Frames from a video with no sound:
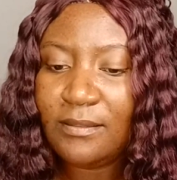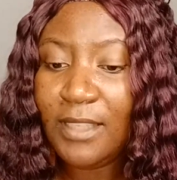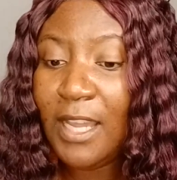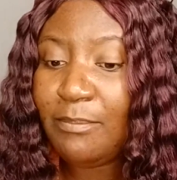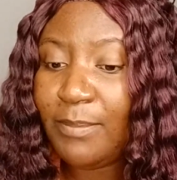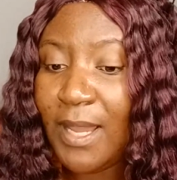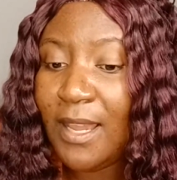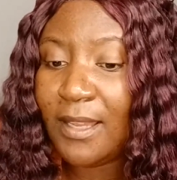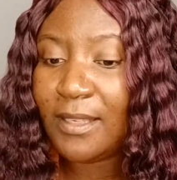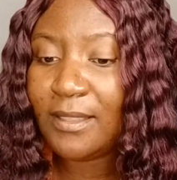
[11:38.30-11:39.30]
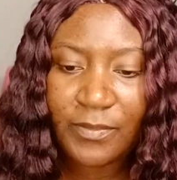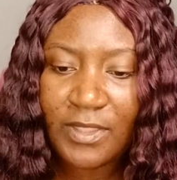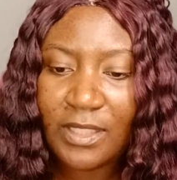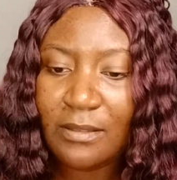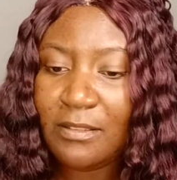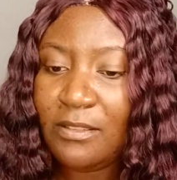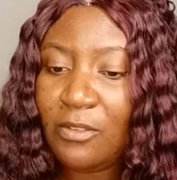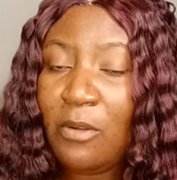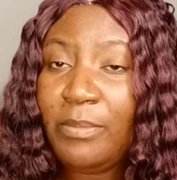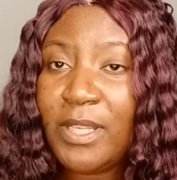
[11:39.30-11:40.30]
Not bad
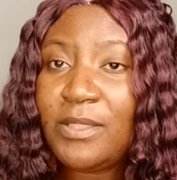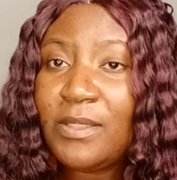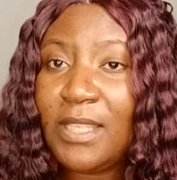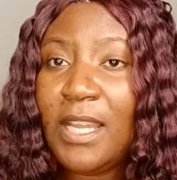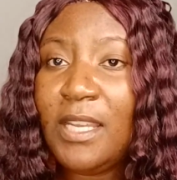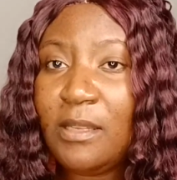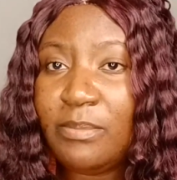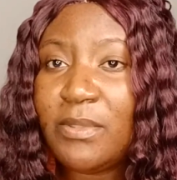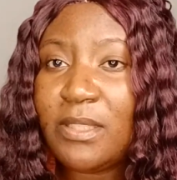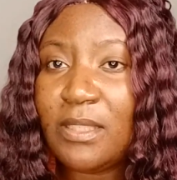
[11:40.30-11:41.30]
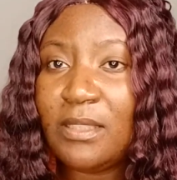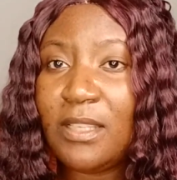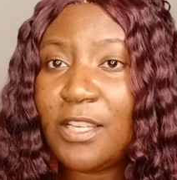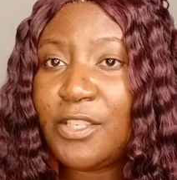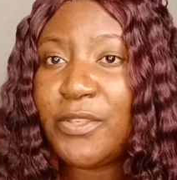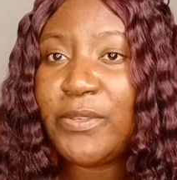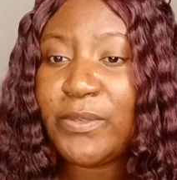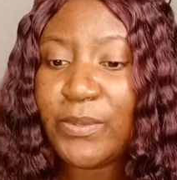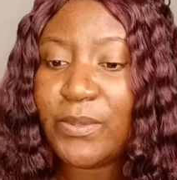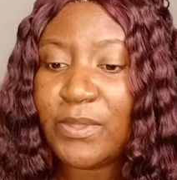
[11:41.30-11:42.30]
compared to 90% that you
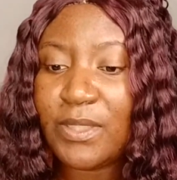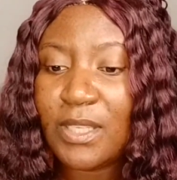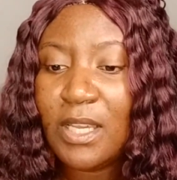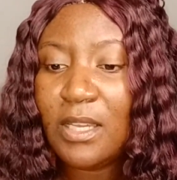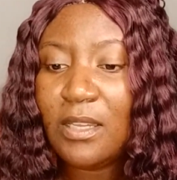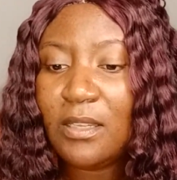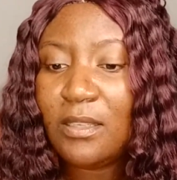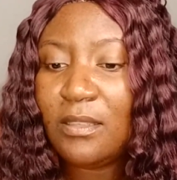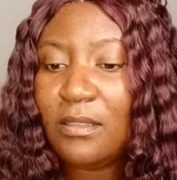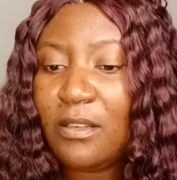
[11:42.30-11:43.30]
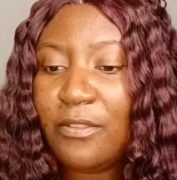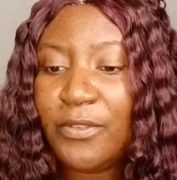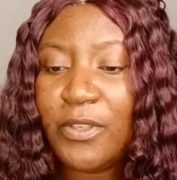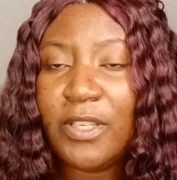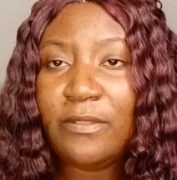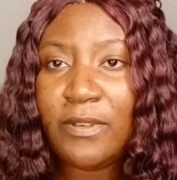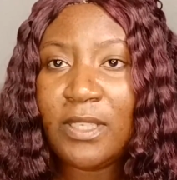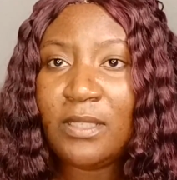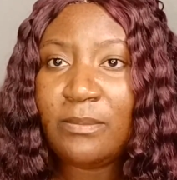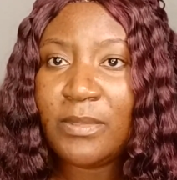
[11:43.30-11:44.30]
use of your
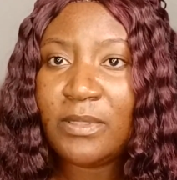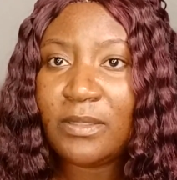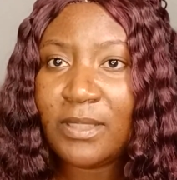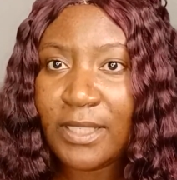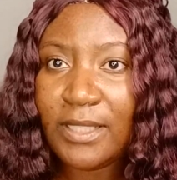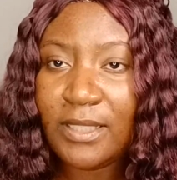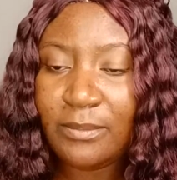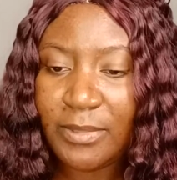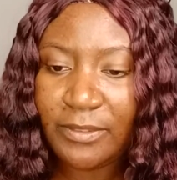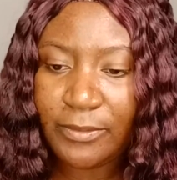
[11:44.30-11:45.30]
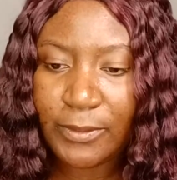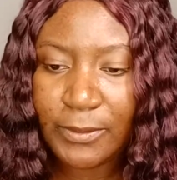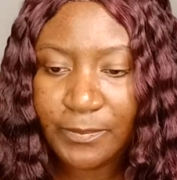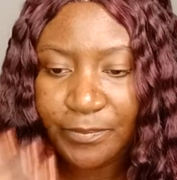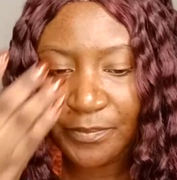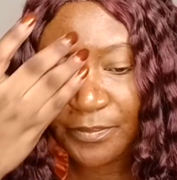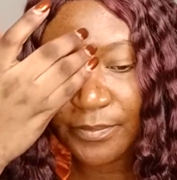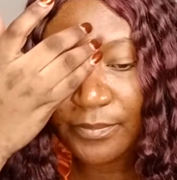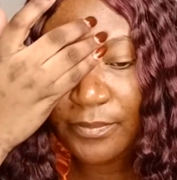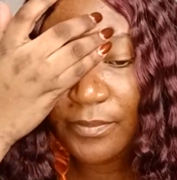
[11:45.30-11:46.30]
available credit before.
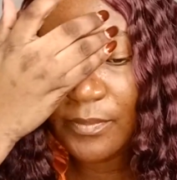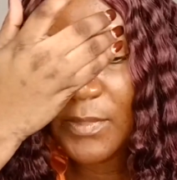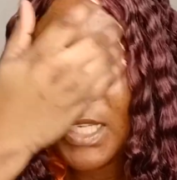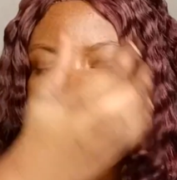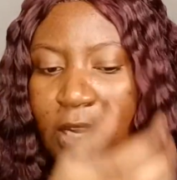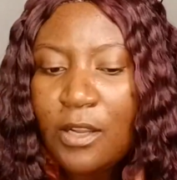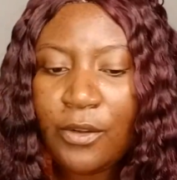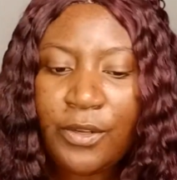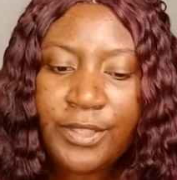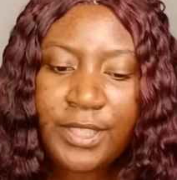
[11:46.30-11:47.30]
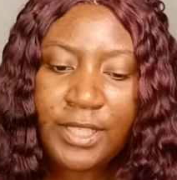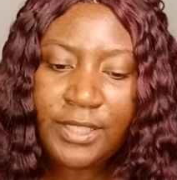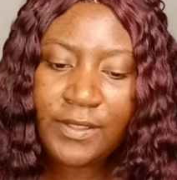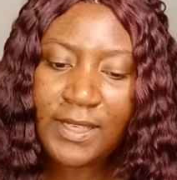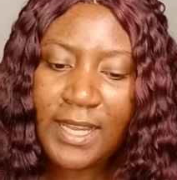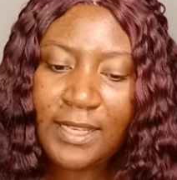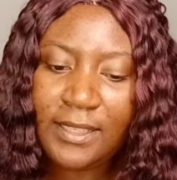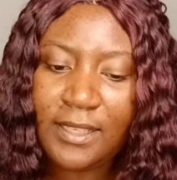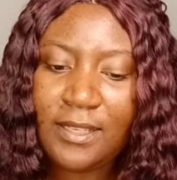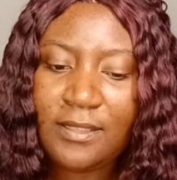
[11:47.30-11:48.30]
Continue
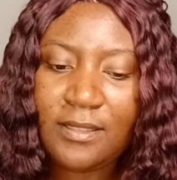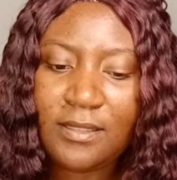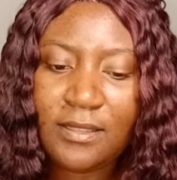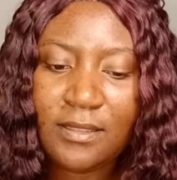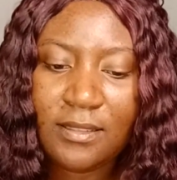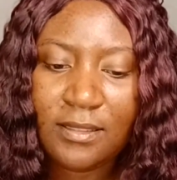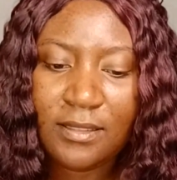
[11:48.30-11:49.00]
like this.